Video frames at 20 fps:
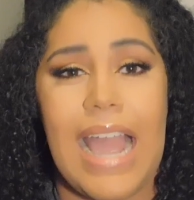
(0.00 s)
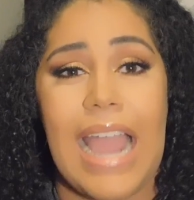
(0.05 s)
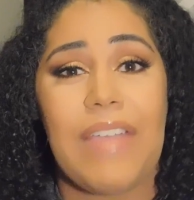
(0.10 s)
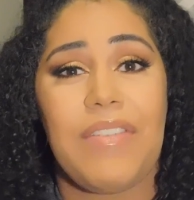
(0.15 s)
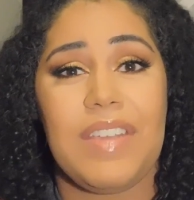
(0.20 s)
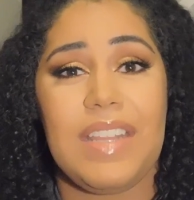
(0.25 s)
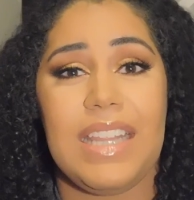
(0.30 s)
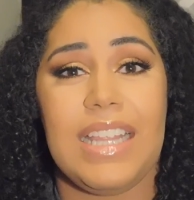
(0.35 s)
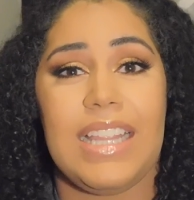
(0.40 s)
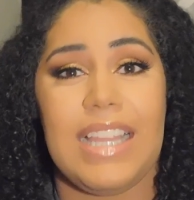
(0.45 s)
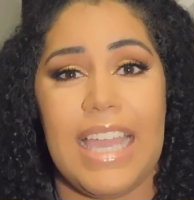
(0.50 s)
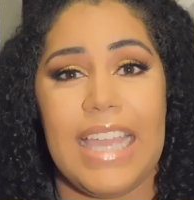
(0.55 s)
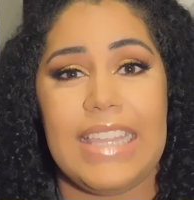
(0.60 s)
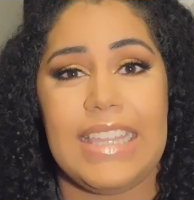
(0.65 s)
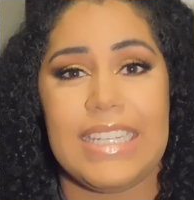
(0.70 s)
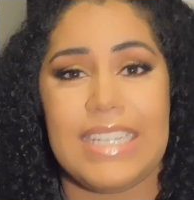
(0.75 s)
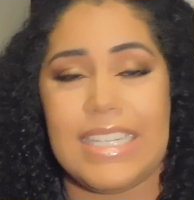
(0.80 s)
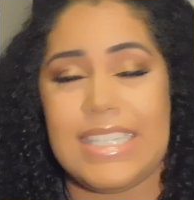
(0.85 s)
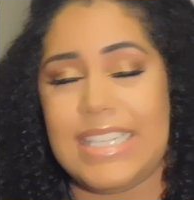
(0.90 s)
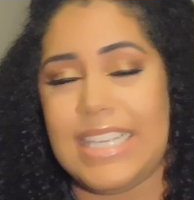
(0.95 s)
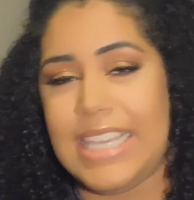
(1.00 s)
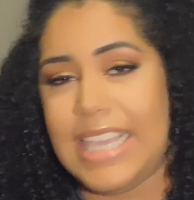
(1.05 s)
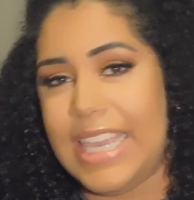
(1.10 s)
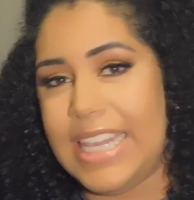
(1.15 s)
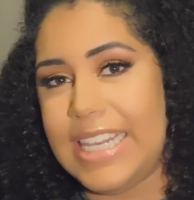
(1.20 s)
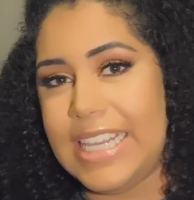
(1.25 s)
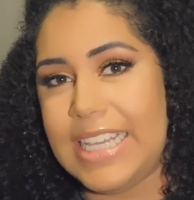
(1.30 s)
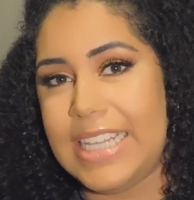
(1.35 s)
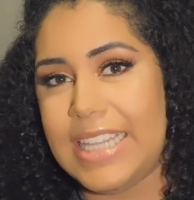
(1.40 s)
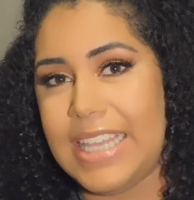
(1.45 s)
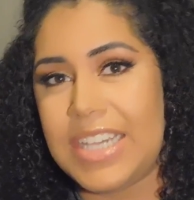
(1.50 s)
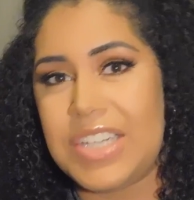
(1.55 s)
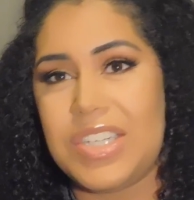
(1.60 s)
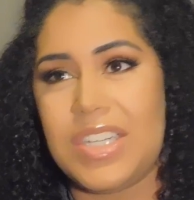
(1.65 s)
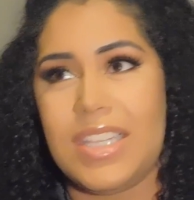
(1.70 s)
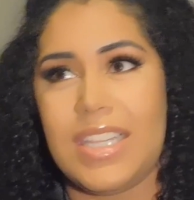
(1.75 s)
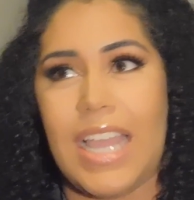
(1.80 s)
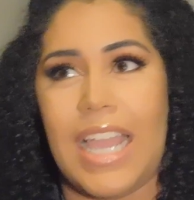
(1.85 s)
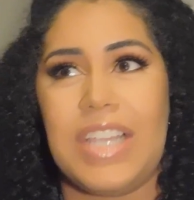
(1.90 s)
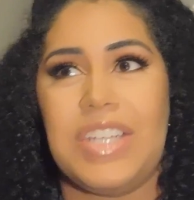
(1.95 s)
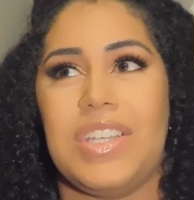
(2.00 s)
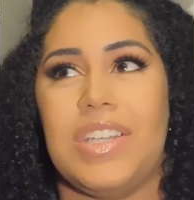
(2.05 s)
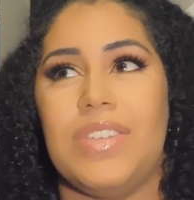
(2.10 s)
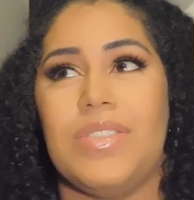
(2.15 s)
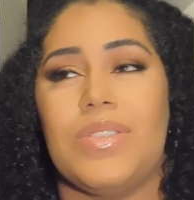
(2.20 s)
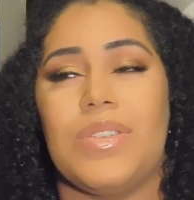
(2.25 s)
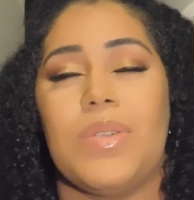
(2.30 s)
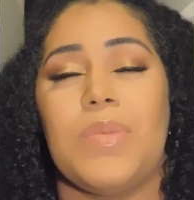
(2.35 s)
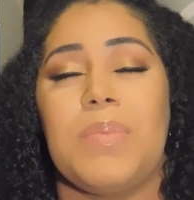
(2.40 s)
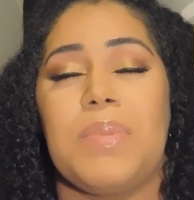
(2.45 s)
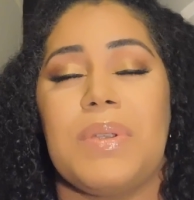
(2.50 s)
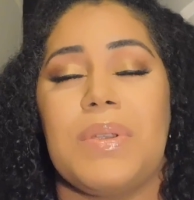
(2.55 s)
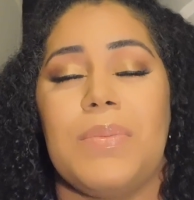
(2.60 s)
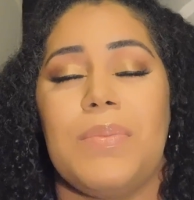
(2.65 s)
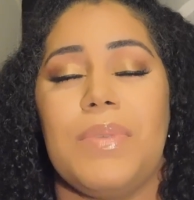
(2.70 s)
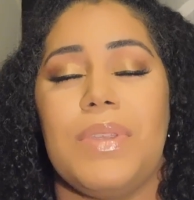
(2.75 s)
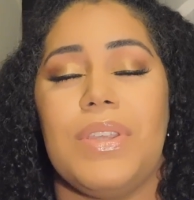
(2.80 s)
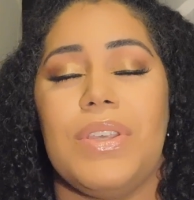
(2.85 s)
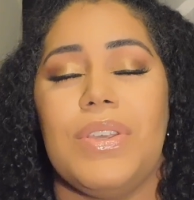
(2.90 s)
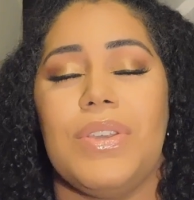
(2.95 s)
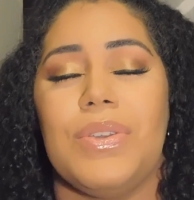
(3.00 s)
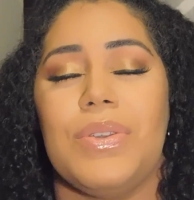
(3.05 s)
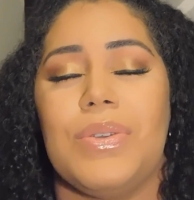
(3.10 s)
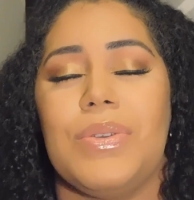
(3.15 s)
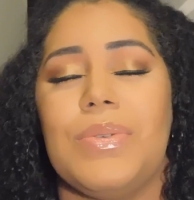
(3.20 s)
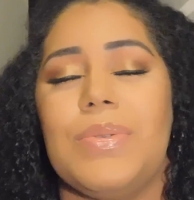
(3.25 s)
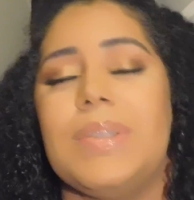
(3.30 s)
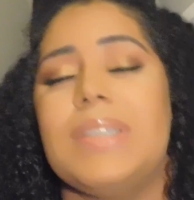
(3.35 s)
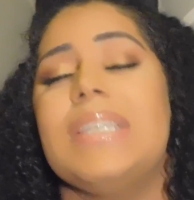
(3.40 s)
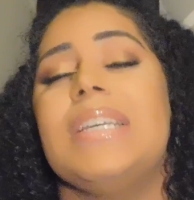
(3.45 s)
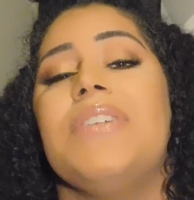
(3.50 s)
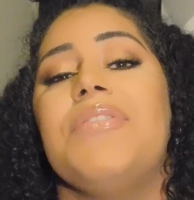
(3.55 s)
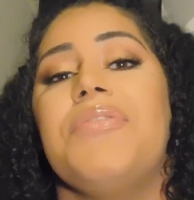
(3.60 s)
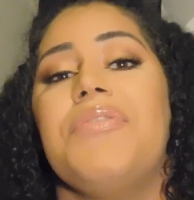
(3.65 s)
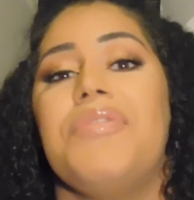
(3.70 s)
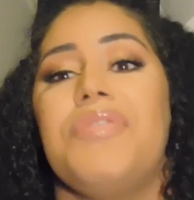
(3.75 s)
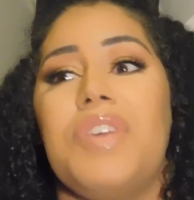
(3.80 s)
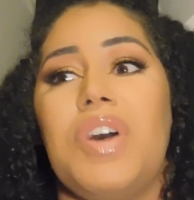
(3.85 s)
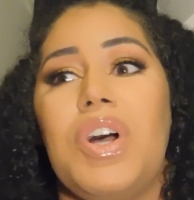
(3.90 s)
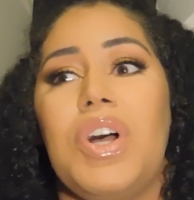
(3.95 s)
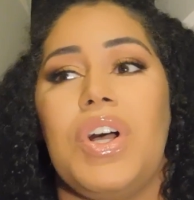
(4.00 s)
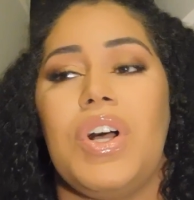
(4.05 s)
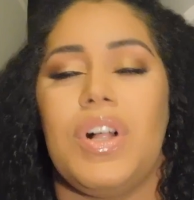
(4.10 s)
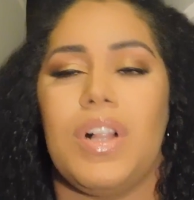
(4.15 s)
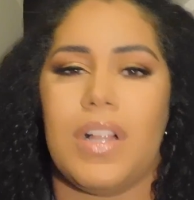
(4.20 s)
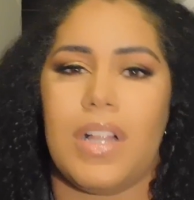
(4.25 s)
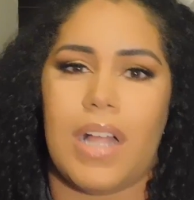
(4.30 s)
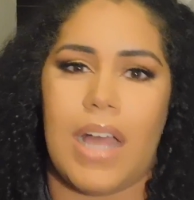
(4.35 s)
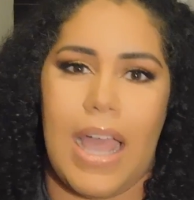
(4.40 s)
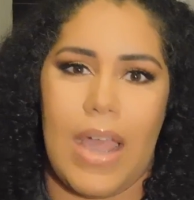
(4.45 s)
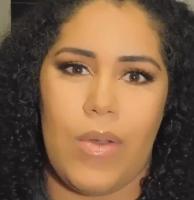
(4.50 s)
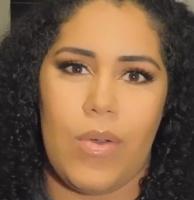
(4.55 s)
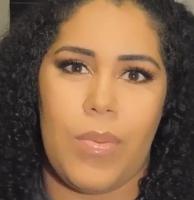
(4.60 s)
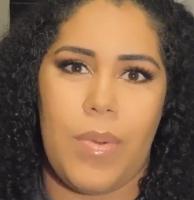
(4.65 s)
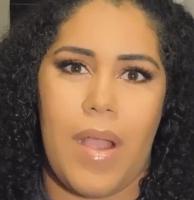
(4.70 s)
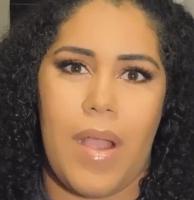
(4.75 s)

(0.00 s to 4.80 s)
I really like the DesiXKaty collection. The eyeshadows are pretty beautiful. I will